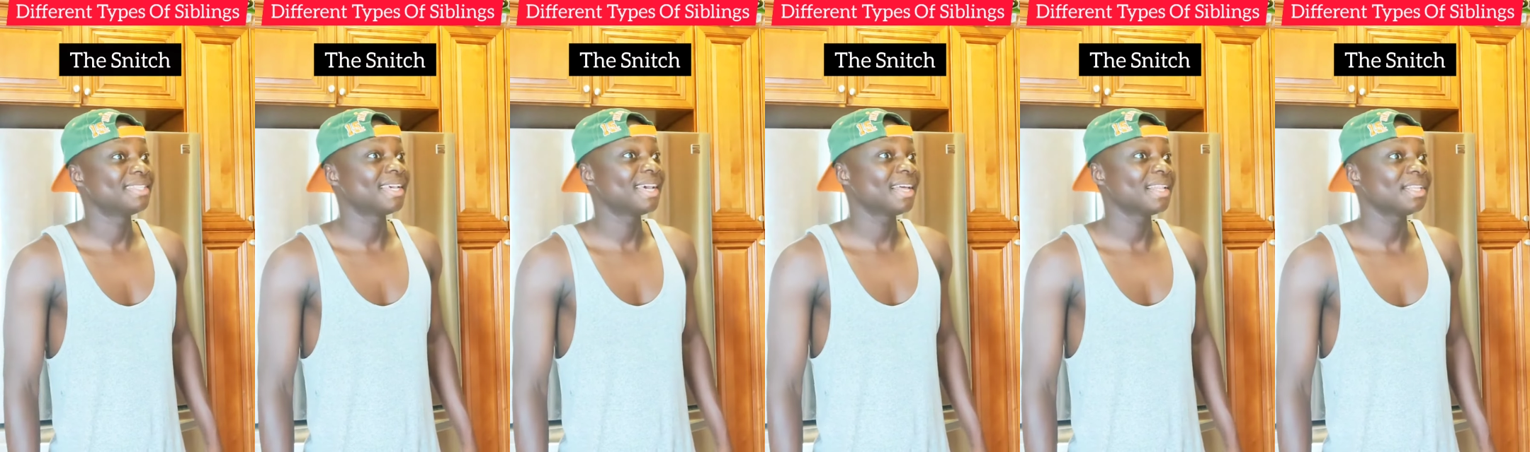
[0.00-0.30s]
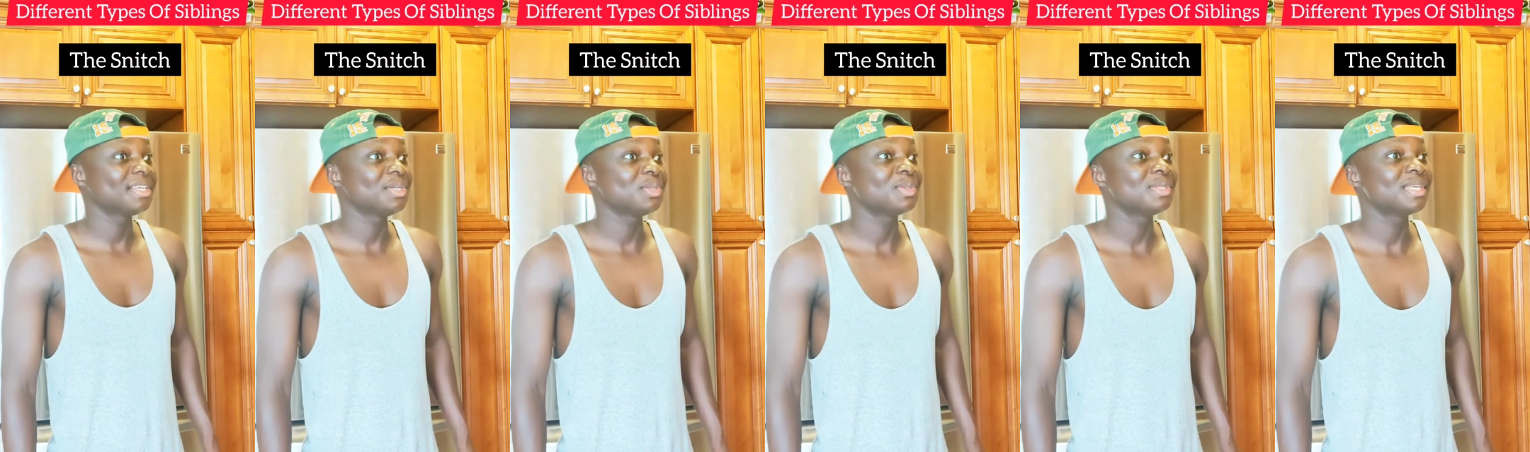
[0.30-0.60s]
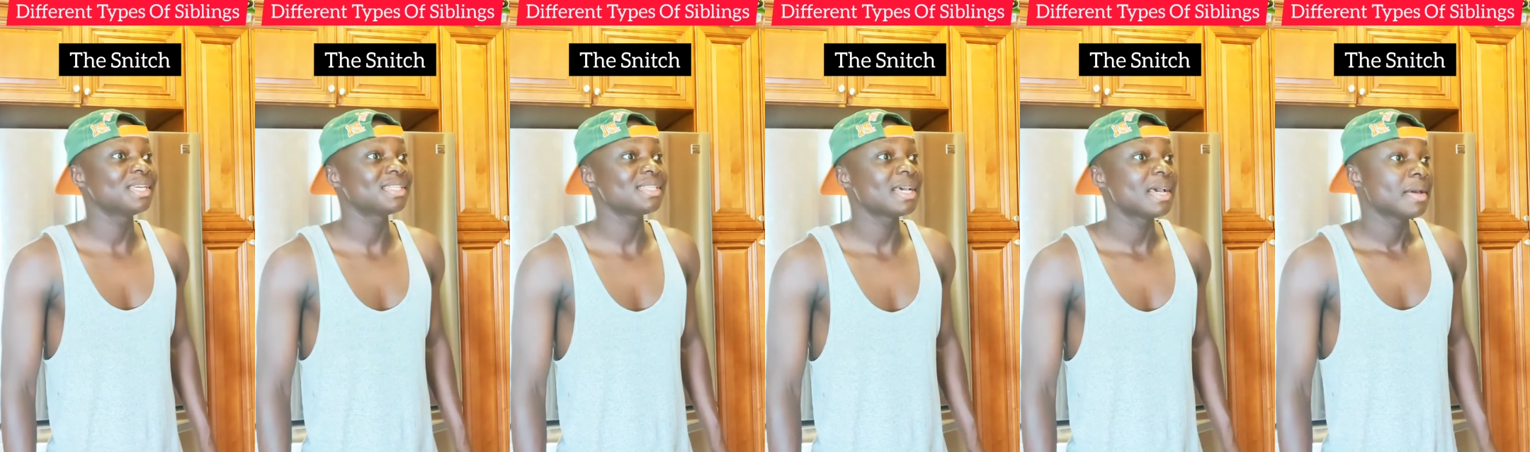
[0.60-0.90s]
telling you
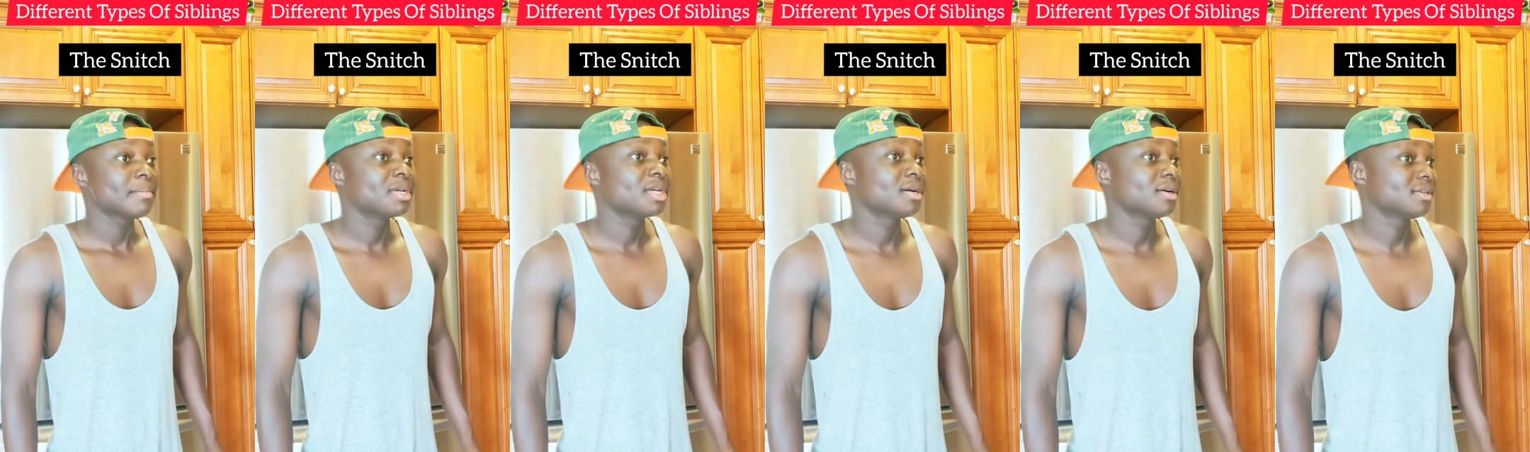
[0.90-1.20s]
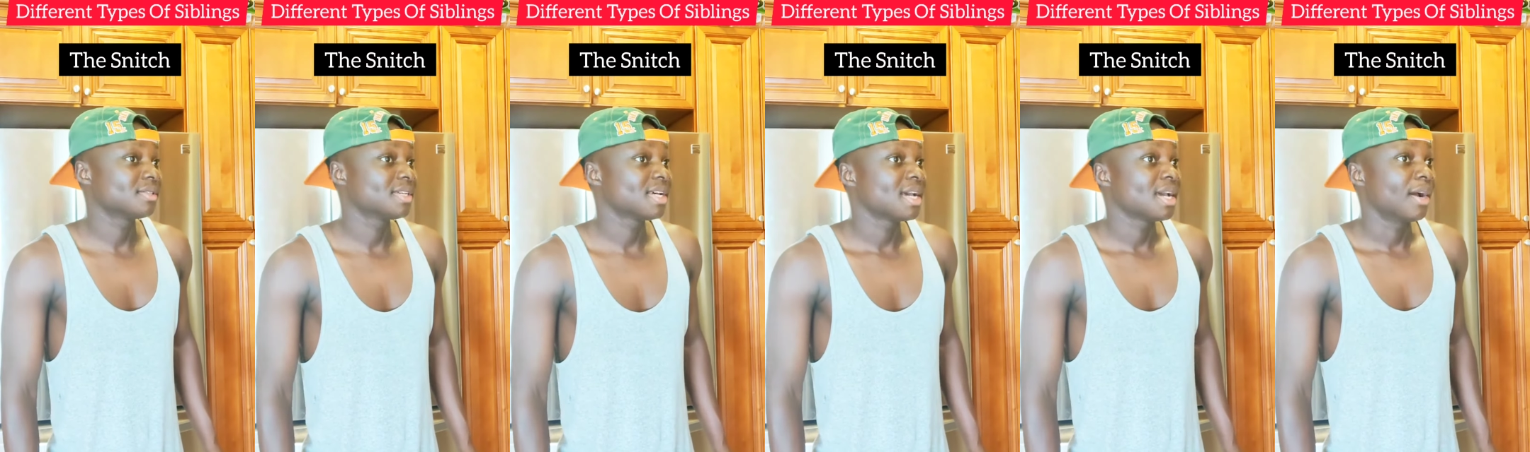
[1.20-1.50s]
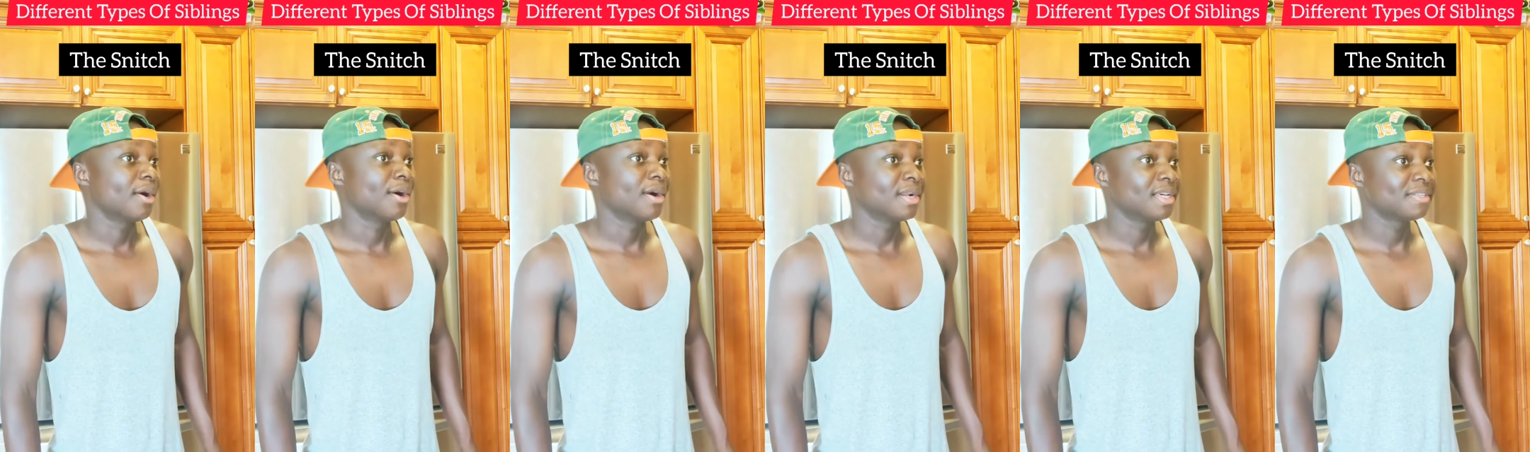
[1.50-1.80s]
this because
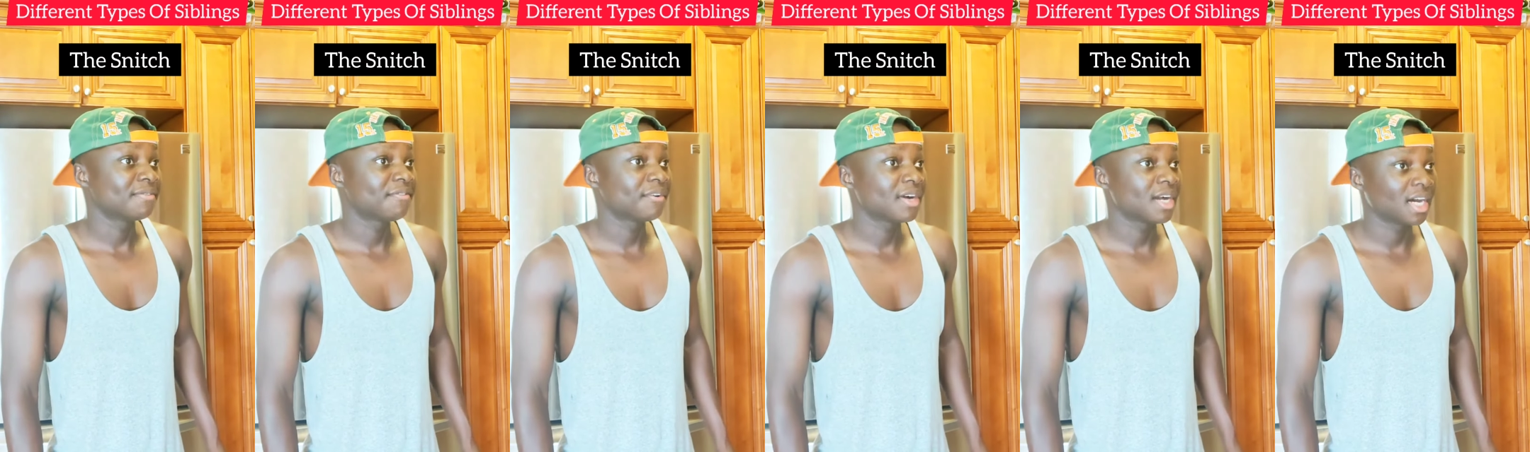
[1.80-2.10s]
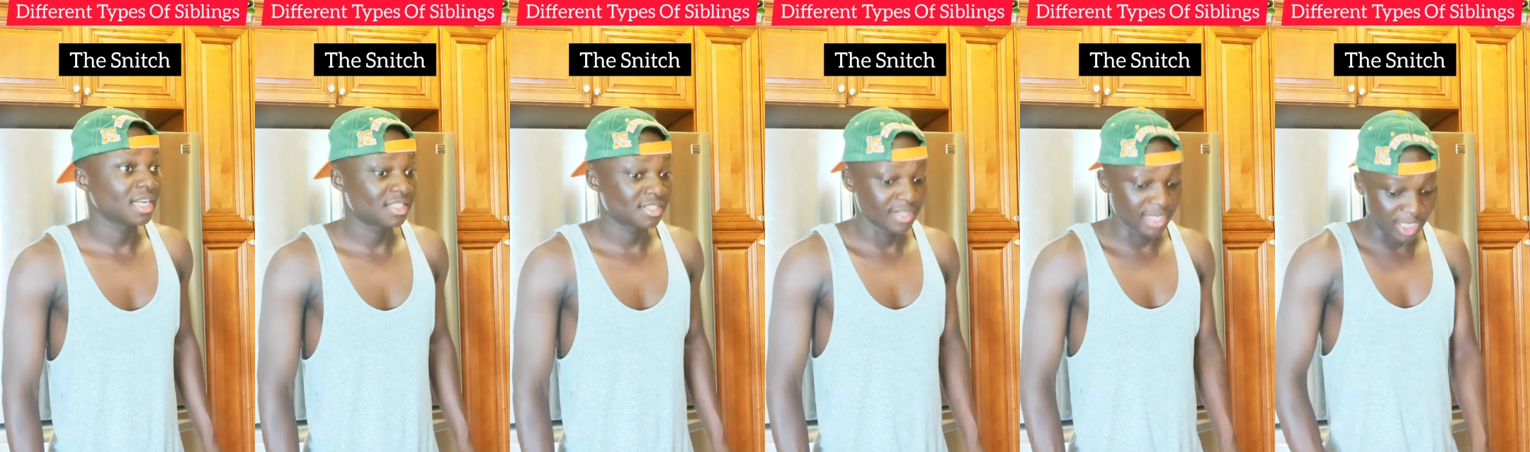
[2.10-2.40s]
Ernest forgot